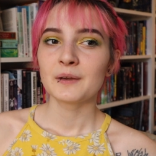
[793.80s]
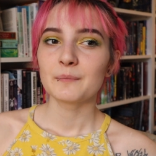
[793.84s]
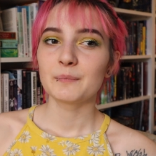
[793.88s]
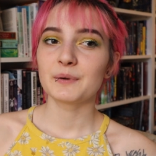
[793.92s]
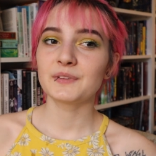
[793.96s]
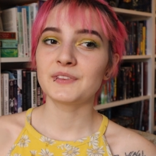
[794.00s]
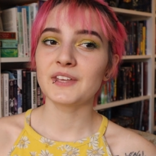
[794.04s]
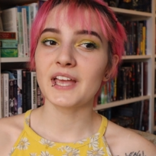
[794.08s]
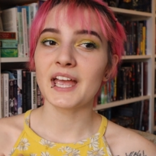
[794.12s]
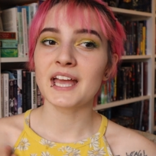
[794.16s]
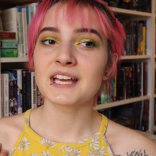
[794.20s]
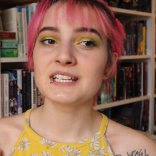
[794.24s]

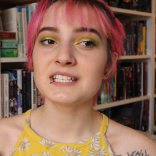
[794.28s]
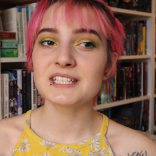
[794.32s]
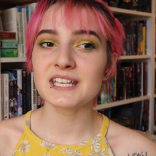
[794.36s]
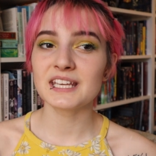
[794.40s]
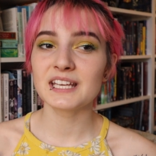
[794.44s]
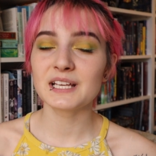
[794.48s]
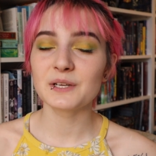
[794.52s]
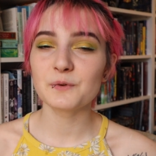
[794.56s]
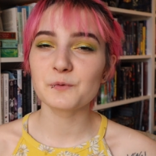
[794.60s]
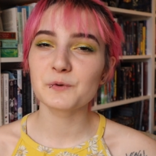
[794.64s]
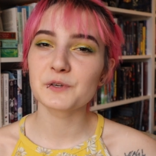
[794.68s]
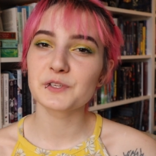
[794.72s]
but the
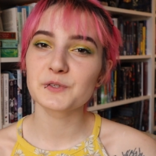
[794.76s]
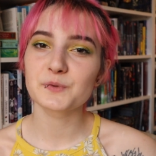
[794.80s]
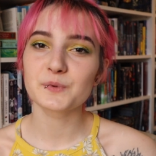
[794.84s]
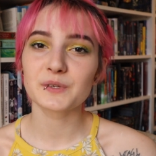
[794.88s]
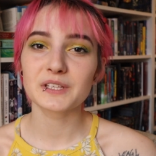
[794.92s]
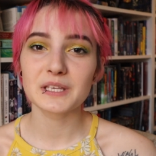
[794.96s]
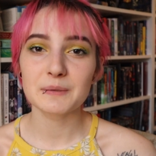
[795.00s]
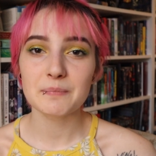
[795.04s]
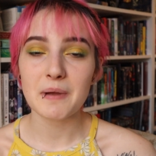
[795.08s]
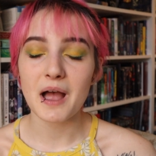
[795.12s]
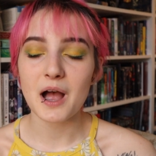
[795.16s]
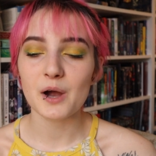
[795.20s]
ending was
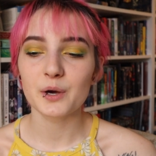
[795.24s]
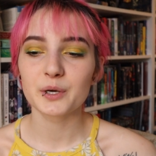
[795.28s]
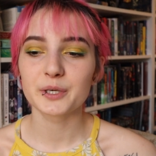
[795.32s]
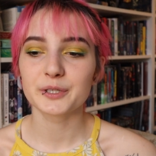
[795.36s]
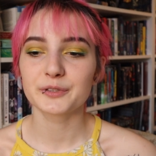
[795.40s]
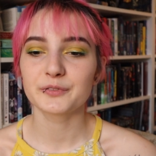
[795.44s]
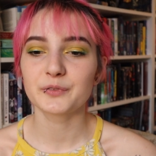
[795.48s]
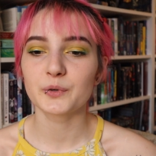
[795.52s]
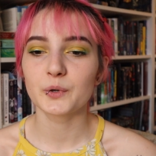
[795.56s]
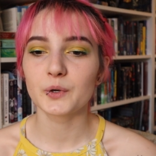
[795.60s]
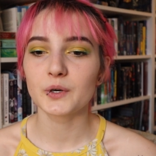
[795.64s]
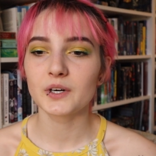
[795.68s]
really
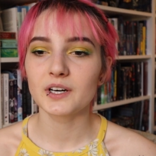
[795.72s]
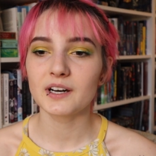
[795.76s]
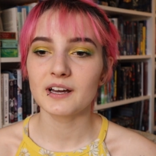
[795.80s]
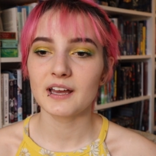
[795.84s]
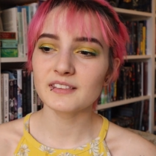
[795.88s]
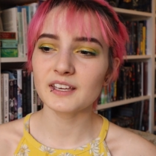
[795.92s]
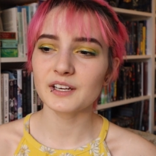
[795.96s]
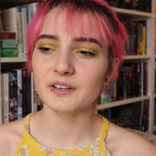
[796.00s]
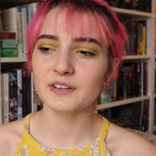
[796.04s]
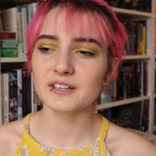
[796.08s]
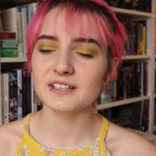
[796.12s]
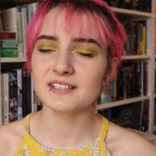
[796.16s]
powerful
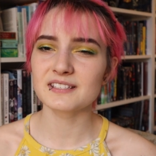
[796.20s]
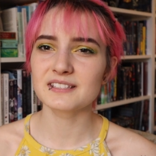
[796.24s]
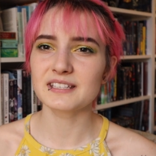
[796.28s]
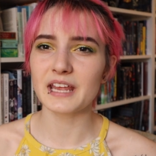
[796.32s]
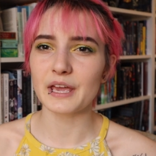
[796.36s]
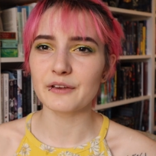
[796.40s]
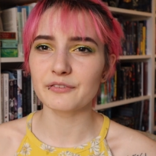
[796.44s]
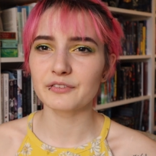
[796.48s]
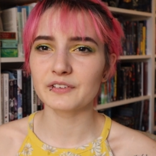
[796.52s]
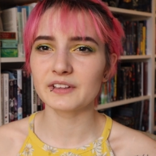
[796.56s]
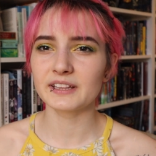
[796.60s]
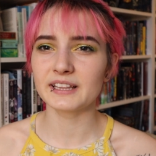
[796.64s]
there is
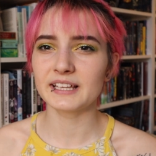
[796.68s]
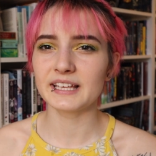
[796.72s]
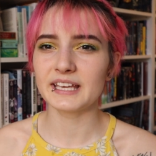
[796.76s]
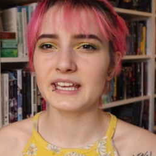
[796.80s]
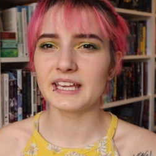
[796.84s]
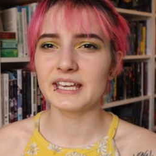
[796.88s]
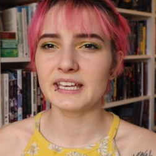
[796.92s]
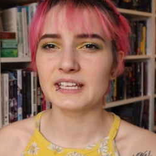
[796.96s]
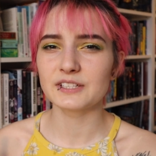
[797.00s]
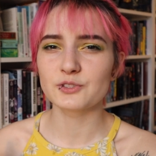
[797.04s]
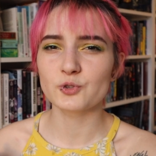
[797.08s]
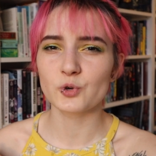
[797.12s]

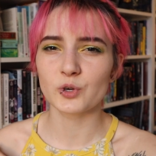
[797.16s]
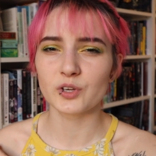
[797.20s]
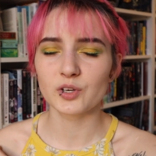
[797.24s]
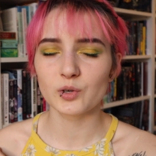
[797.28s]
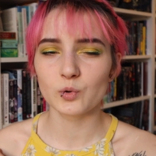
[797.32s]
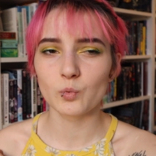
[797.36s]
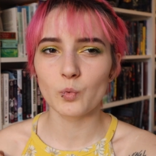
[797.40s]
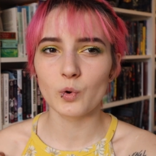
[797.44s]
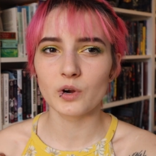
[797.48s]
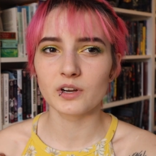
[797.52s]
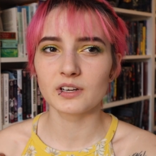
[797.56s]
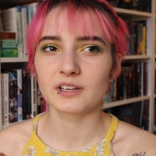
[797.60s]
definitely
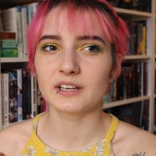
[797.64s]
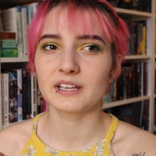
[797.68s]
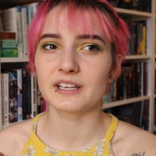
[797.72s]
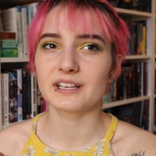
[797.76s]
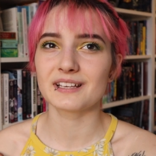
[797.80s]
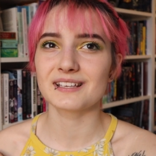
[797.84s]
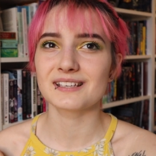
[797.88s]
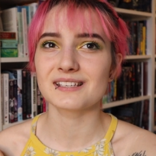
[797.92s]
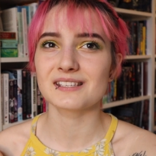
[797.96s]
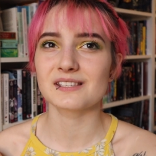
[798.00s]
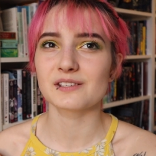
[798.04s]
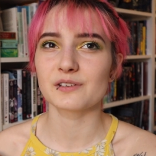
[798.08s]
trigger
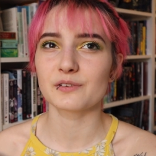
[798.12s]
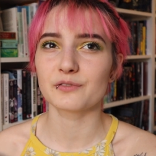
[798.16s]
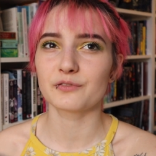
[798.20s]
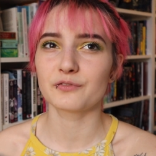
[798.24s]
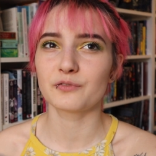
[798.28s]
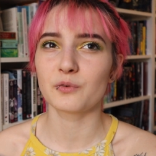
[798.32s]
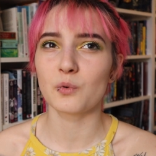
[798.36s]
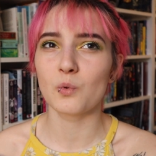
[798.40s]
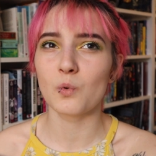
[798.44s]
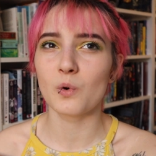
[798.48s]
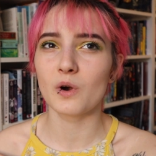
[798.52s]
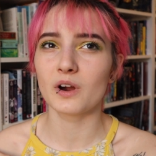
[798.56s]
warnings
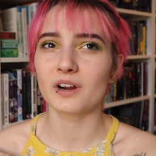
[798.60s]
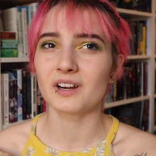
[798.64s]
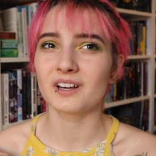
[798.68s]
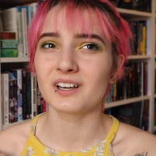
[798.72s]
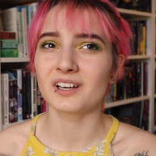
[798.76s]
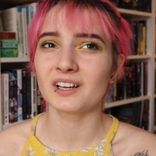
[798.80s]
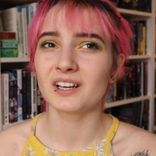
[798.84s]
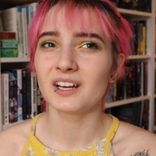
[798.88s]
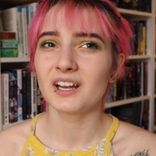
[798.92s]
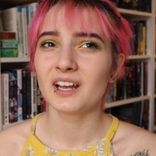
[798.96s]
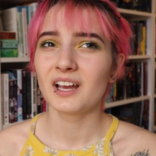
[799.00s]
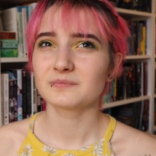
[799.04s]

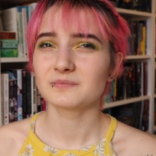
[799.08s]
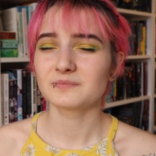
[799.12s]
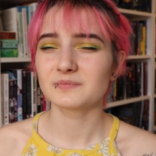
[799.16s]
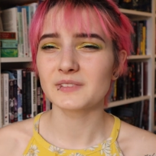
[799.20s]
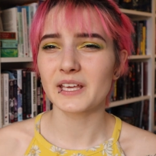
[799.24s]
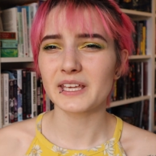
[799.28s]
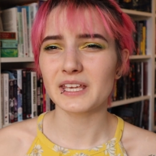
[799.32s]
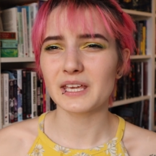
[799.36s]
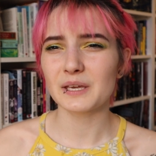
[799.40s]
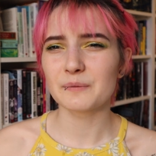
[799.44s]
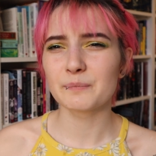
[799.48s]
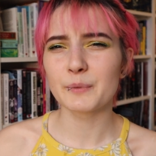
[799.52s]
for
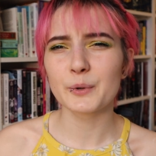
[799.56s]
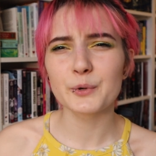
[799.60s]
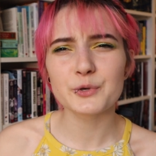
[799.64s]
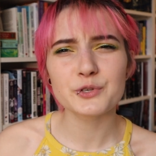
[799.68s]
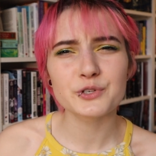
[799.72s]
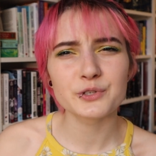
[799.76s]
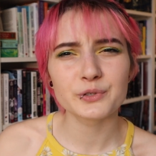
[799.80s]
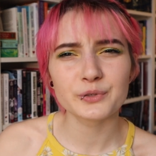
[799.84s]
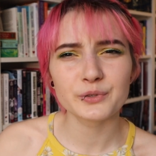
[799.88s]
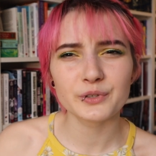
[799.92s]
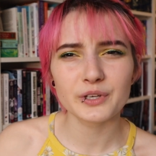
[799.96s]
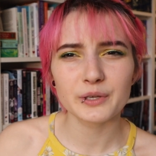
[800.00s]
like
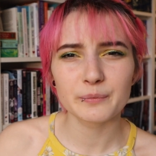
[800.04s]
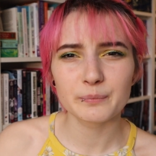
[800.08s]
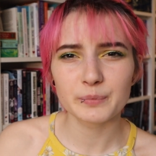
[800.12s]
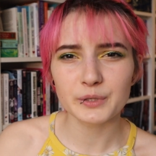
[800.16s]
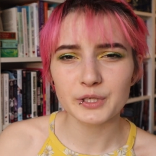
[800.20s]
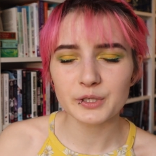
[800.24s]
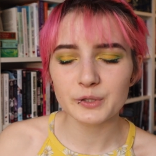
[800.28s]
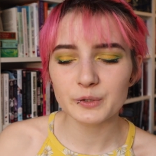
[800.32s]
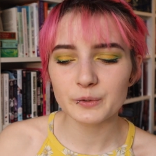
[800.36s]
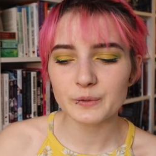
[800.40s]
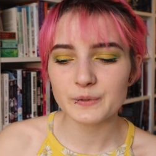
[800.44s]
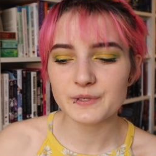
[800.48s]
emotional
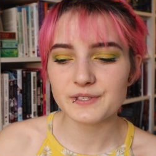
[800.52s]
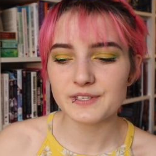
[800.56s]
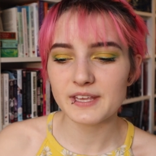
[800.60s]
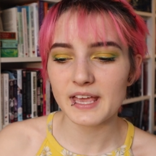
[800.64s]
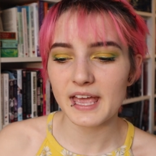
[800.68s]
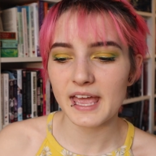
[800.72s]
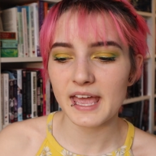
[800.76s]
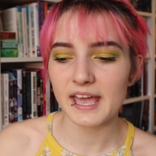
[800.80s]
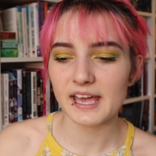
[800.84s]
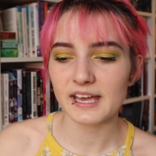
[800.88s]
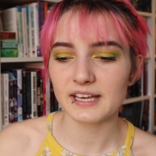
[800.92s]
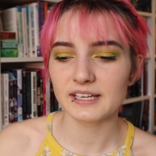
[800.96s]
abuse
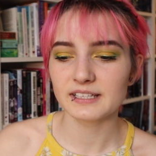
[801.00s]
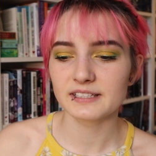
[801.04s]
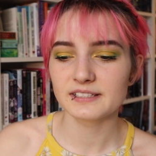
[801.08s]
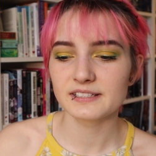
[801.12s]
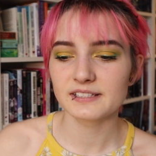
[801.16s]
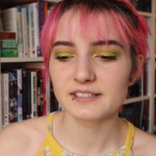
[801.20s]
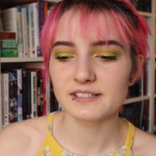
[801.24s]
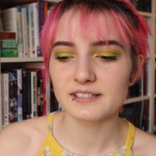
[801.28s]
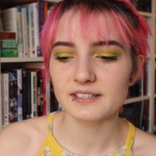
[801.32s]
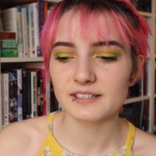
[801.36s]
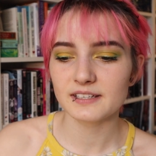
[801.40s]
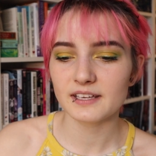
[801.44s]

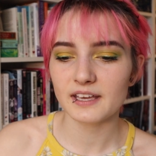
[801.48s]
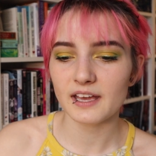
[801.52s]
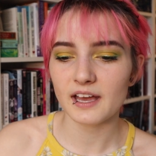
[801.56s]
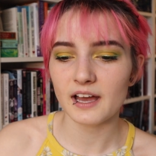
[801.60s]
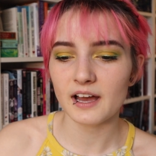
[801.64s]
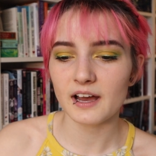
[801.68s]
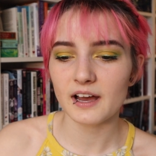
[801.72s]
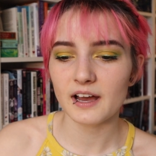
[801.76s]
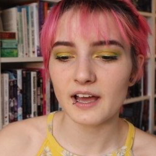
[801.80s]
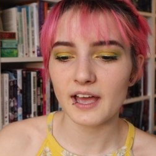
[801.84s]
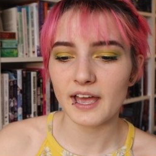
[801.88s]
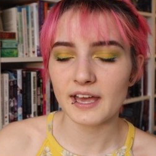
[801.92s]
and
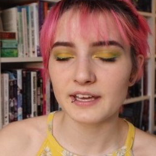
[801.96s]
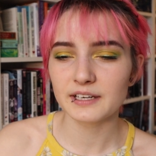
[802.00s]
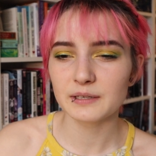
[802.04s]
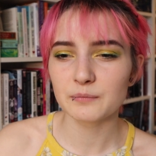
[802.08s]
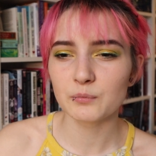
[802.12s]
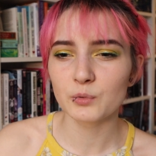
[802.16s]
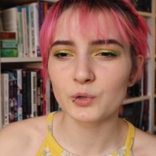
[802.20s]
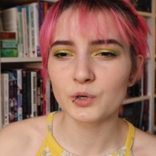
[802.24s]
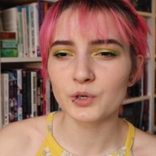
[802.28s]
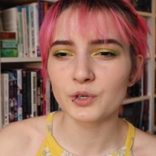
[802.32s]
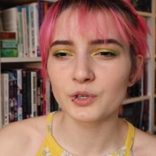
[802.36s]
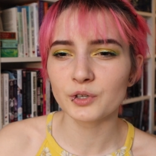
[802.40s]
uh,
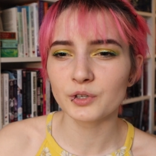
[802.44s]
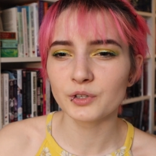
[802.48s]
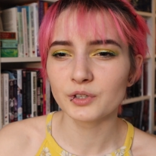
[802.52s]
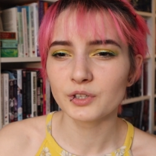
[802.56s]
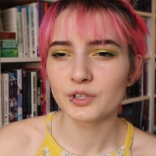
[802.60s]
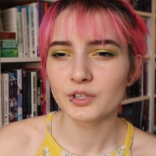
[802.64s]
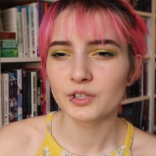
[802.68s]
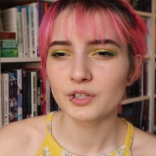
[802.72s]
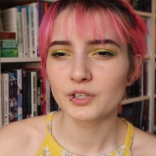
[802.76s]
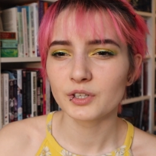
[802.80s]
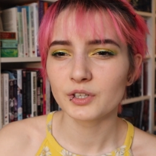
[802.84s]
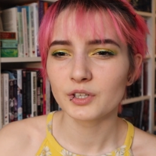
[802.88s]
animal